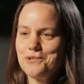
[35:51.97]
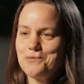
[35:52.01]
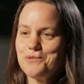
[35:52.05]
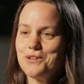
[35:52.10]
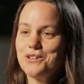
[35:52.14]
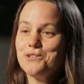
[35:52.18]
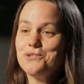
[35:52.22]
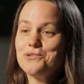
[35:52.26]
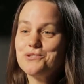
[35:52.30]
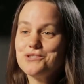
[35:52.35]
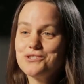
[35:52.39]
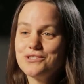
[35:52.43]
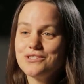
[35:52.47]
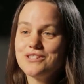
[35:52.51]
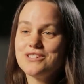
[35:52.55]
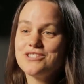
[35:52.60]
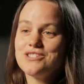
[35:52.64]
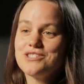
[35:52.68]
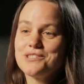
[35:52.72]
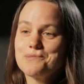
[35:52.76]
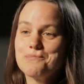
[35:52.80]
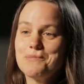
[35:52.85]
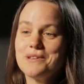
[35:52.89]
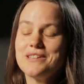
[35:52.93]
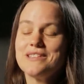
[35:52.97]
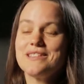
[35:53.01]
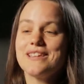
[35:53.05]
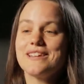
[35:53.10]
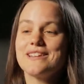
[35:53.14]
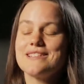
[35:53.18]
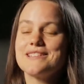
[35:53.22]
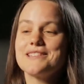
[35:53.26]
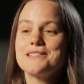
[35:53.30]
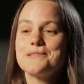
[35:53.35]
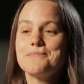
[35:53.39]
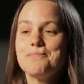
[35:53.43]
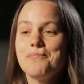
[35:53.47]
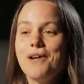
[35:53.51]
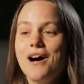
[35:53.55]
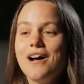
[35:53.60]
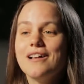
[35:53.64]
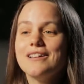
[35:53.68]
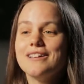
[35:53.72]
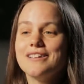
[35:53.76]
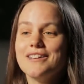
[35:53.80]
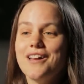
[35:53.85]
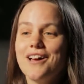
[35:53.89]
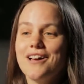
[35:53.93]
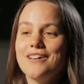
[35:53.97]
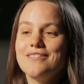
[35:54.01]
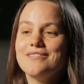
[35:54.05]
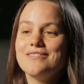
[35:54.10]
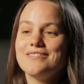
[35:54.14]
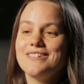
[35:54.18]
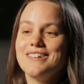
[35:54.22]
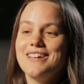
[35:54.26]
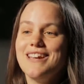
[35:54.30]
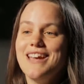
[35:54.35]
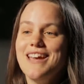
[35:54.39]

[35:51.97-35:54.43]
we usually just mean that it's small enough